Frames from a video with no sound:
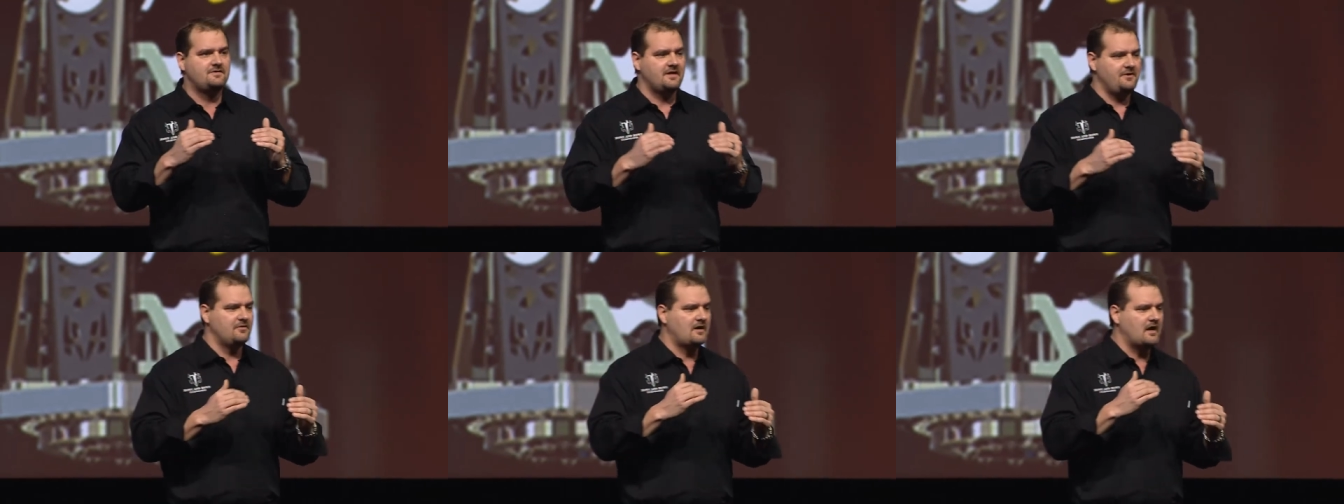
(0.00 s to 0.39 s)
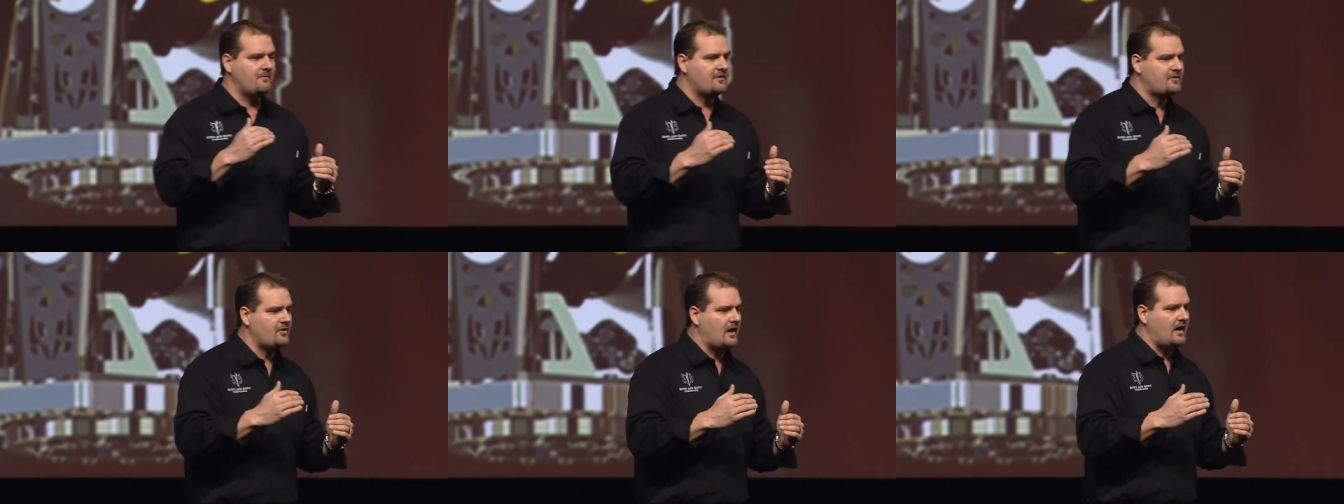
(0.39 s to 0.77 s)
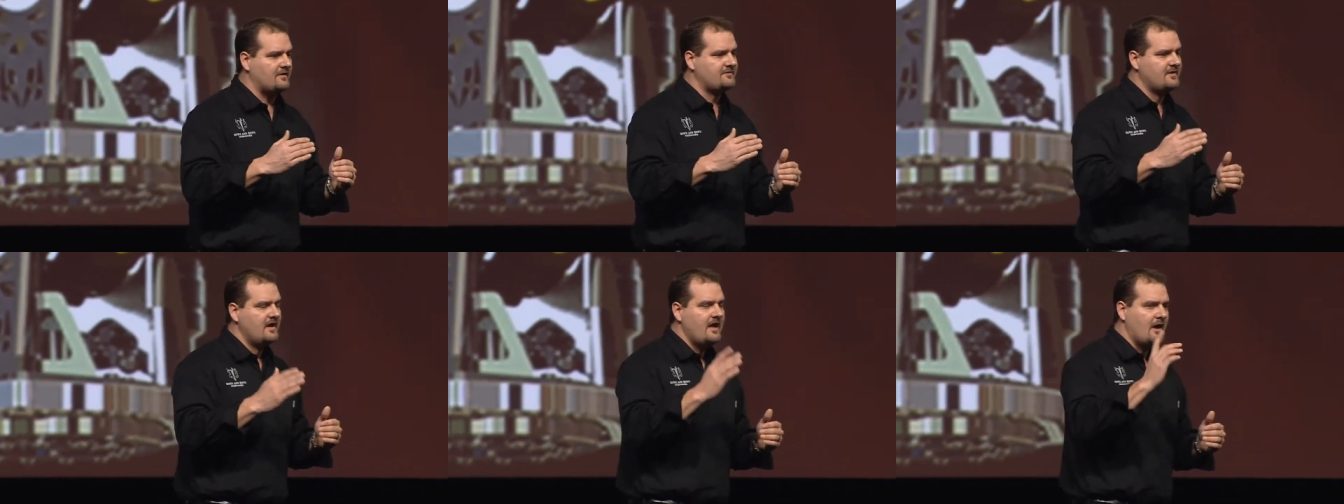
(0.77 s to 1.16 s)
that you come
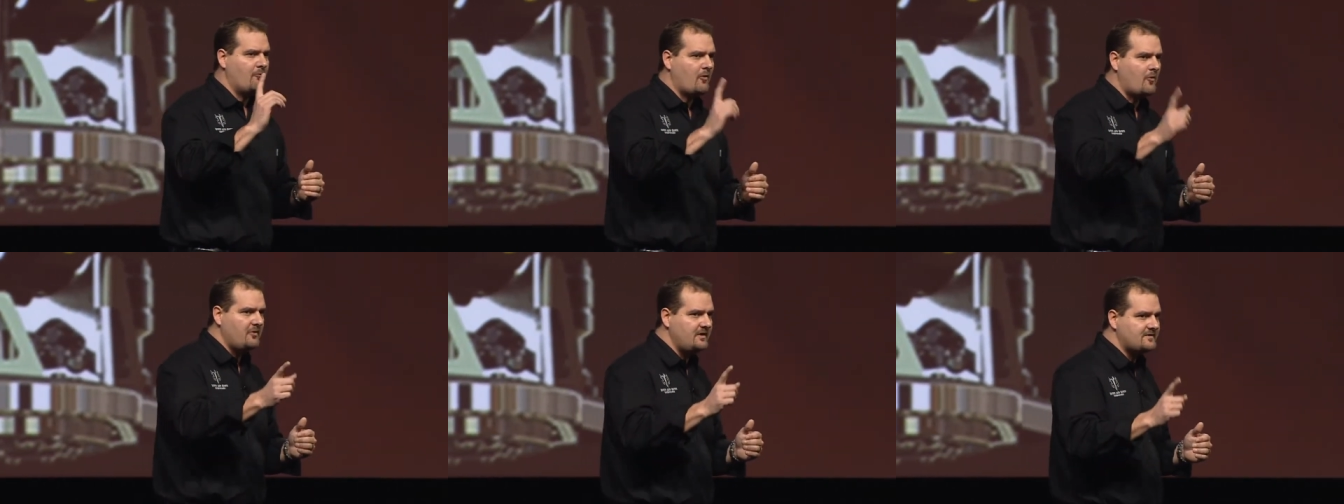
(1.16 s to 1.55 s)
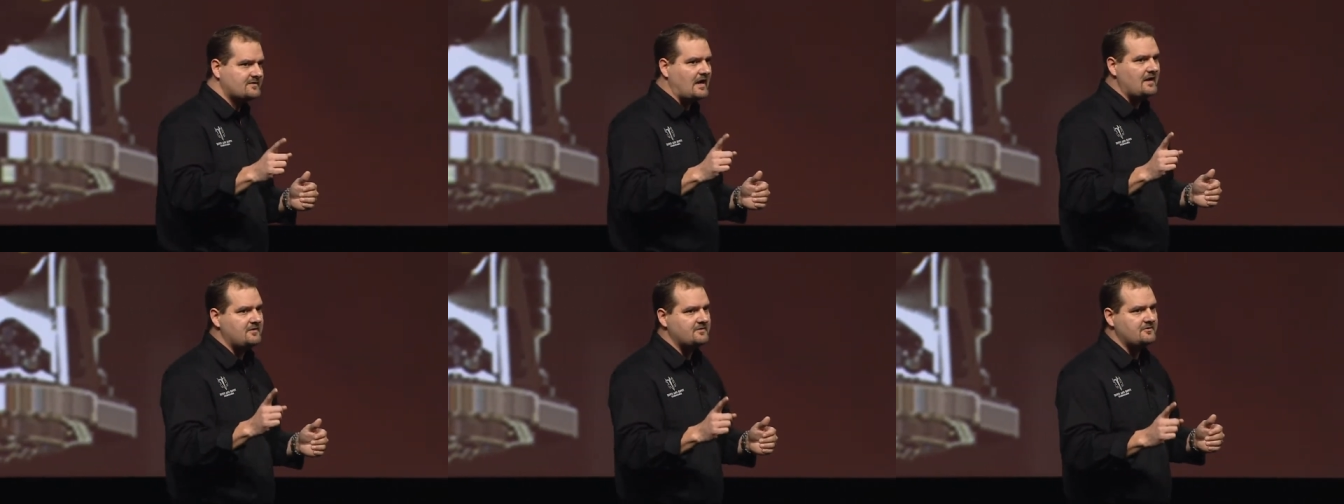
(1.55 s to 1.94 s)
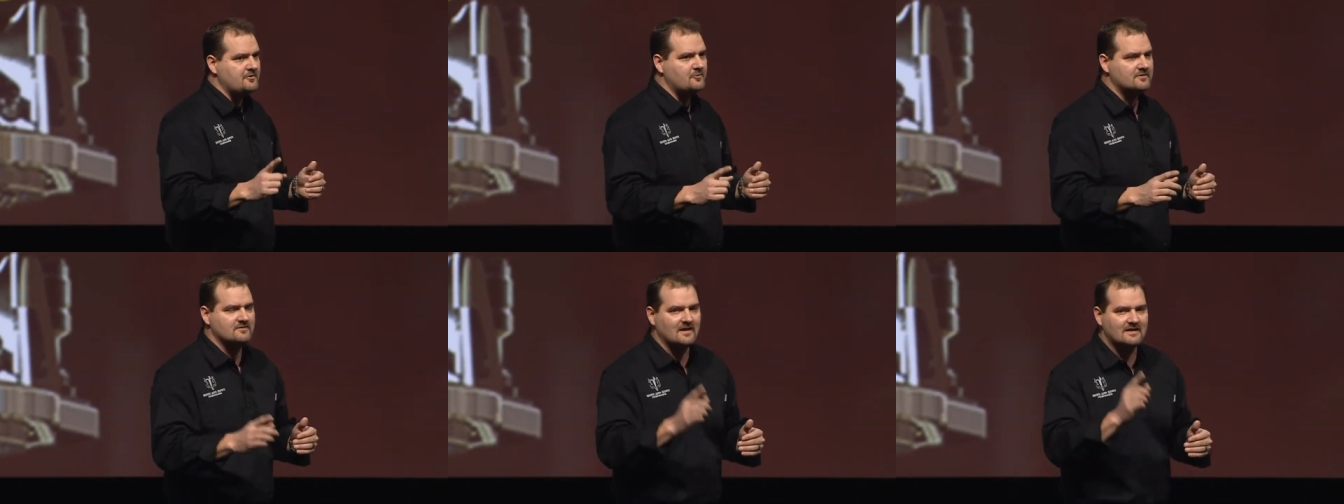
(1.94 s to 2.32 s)
across. And what we decided to
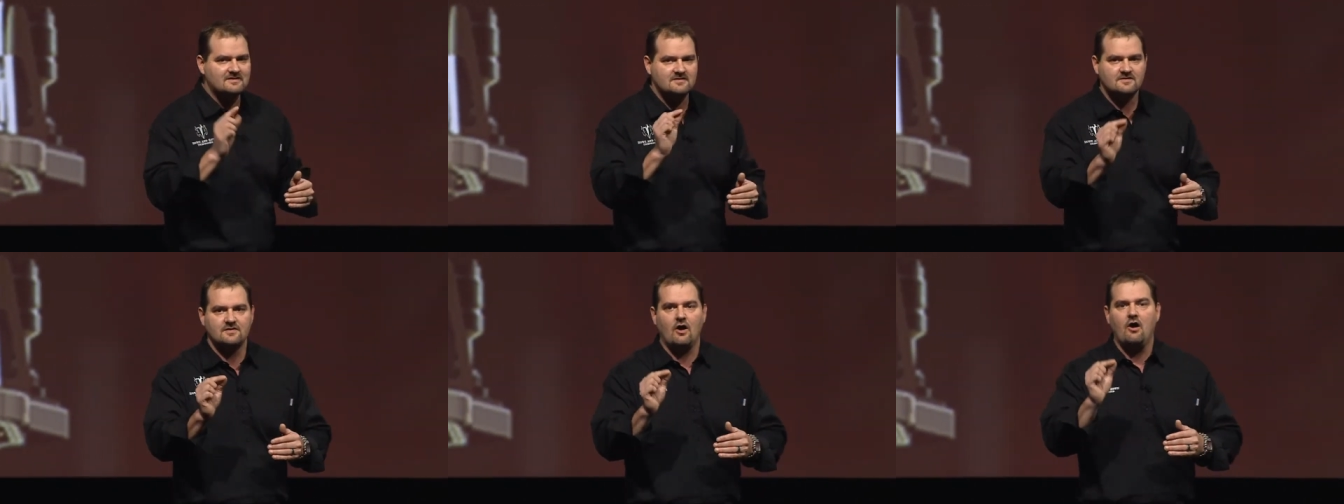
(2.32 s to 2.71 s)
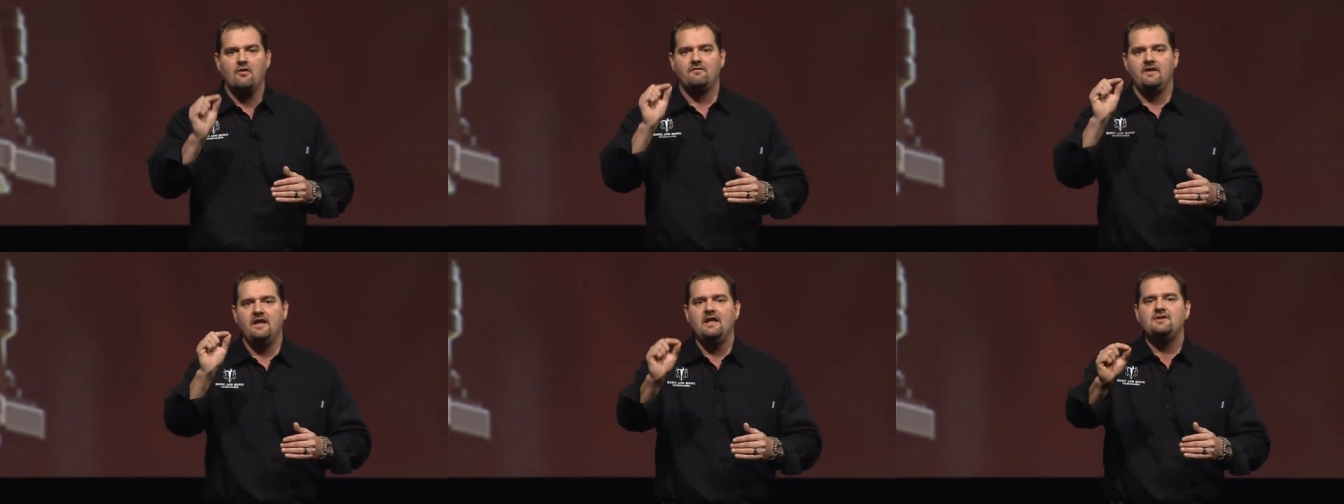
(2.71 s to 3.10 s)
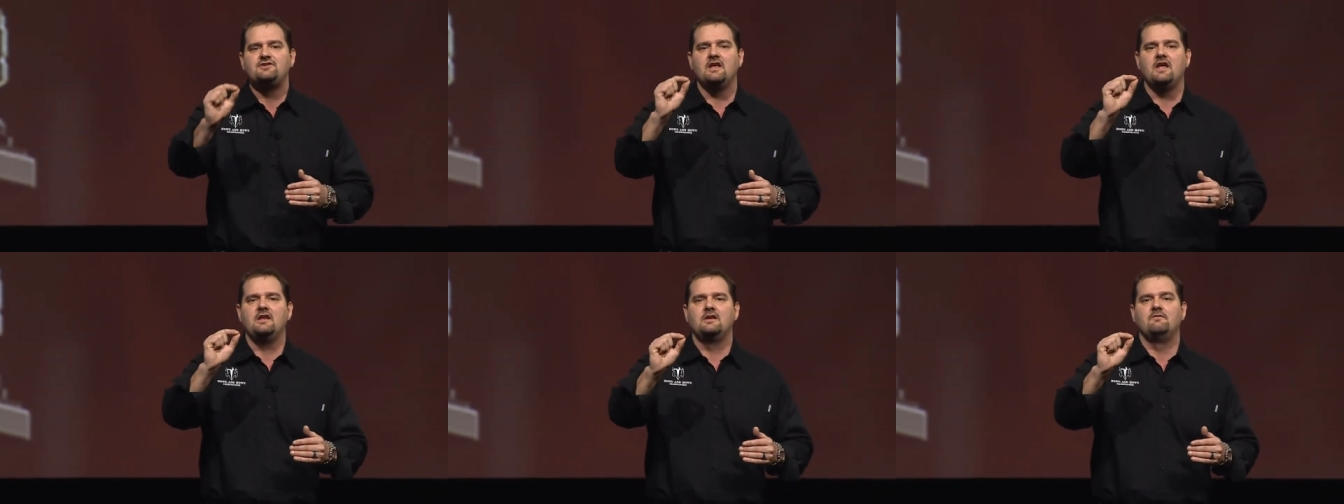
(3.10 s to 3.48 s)
do was let's solve
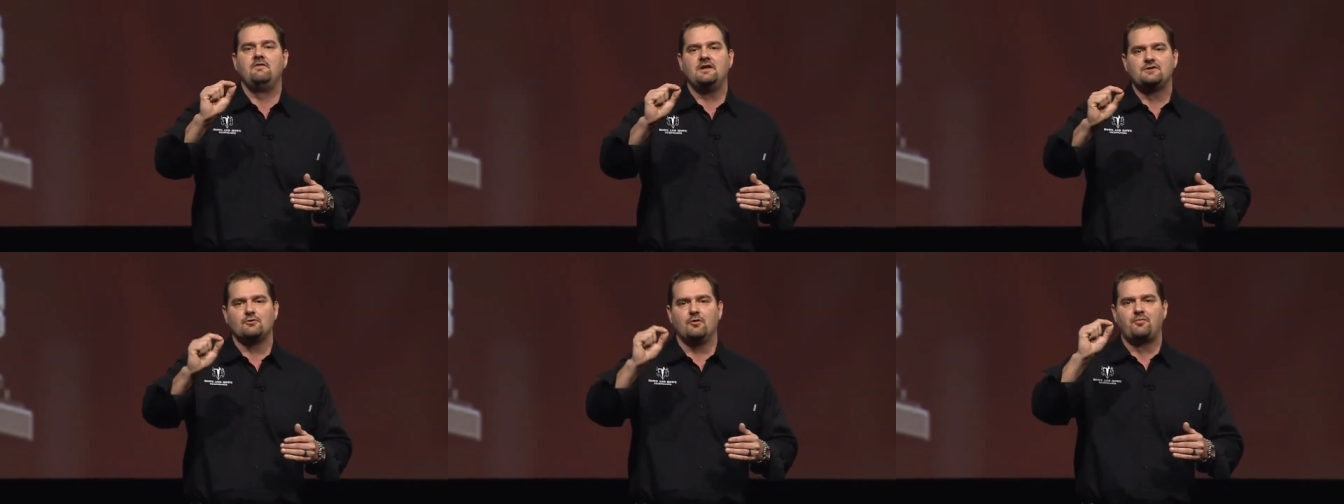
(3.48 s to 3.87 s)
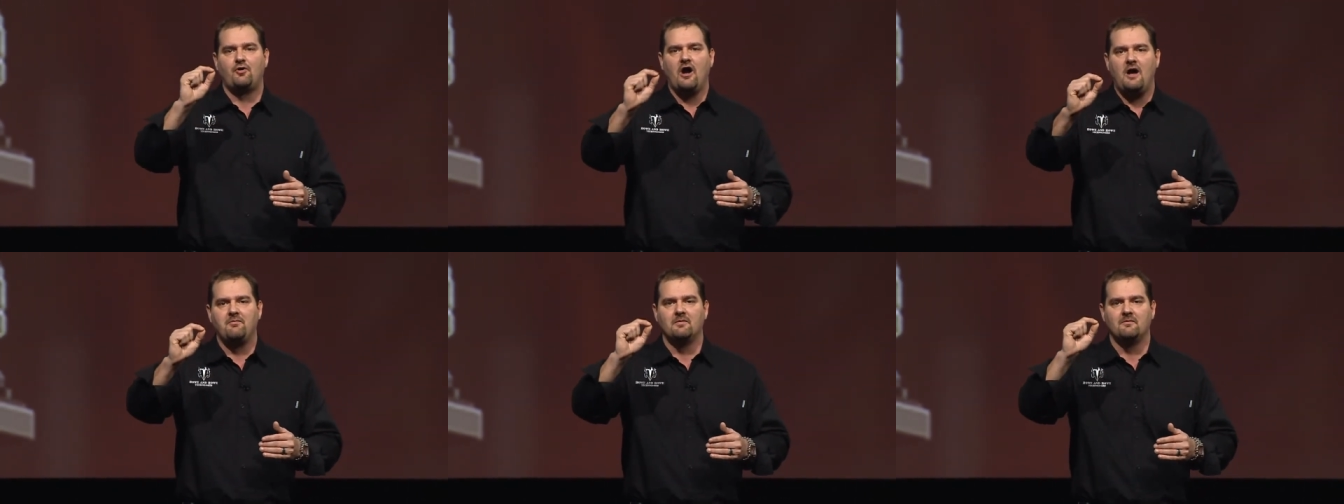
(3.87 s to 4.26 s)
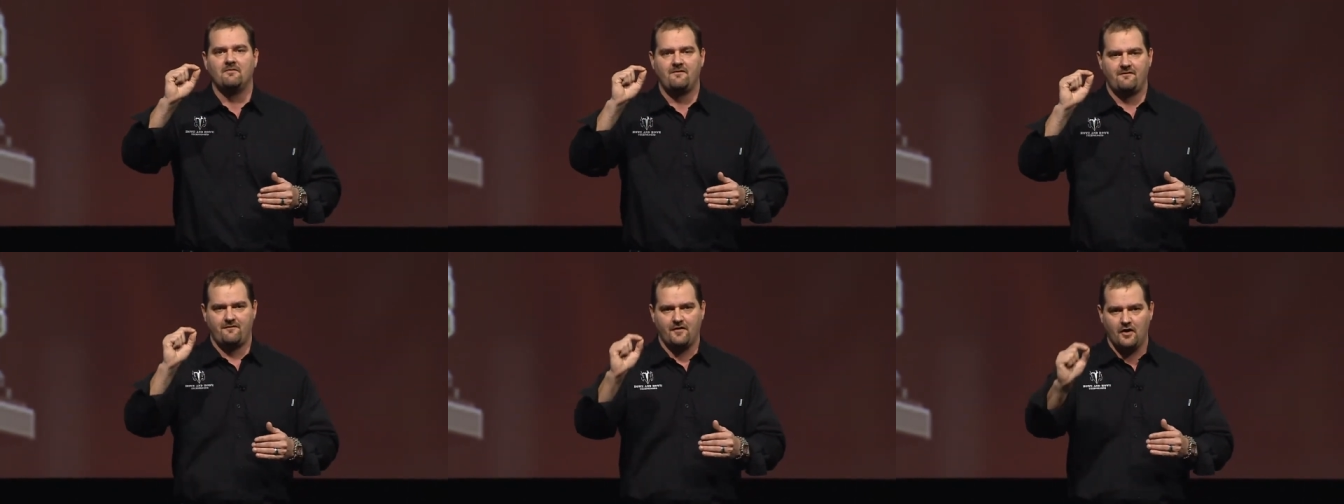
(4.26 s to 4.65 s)
each individual problem
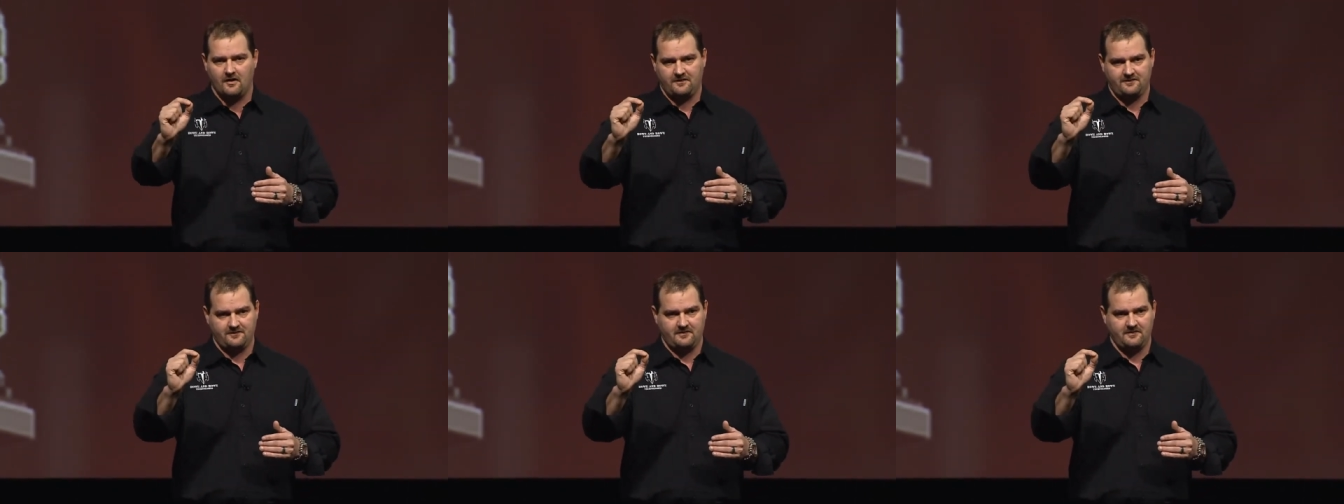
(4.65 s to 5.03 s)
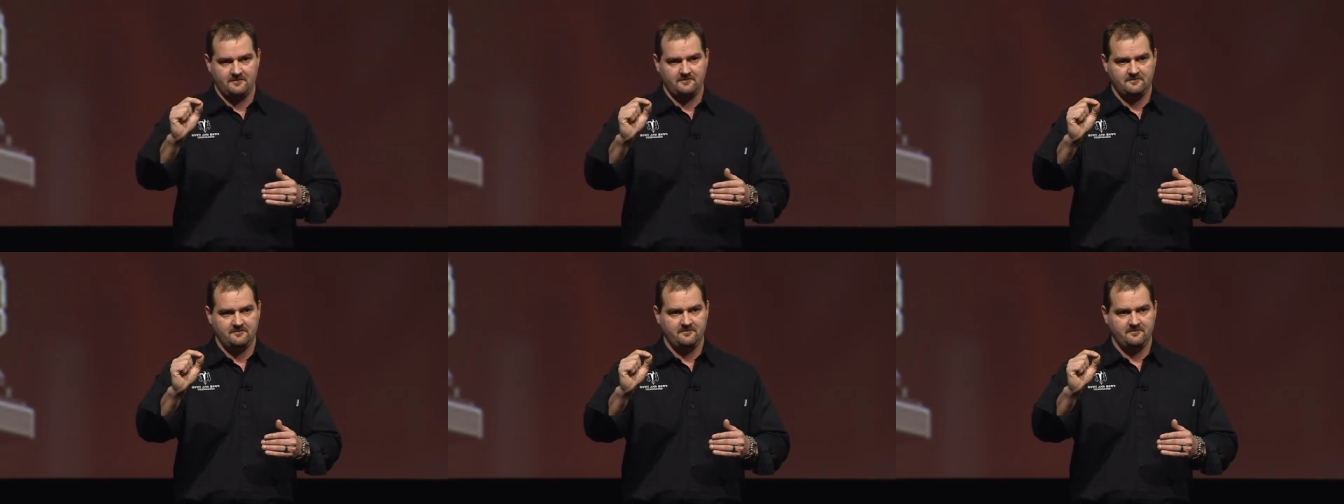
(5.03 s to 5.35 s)
first.